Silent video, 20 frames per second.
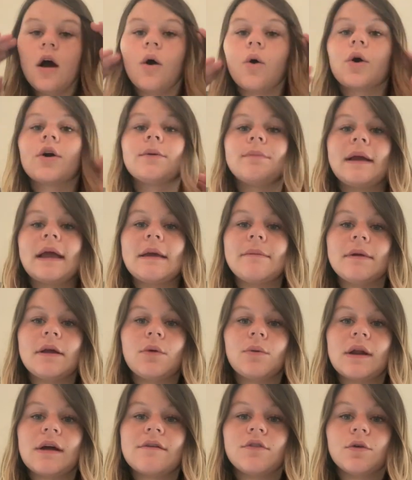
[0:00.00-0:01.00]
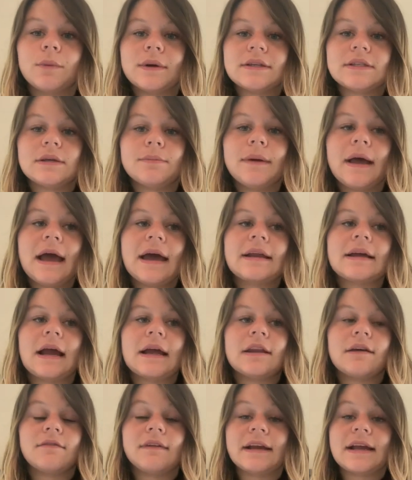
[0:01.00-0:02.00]
or your baby or whatever went to bed,
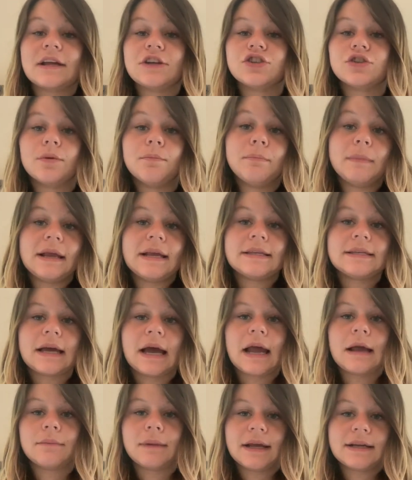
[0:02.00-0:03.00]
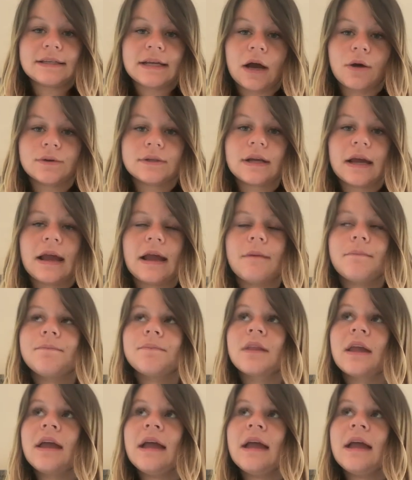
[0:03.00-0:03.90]
kind of like a me time, like downtime.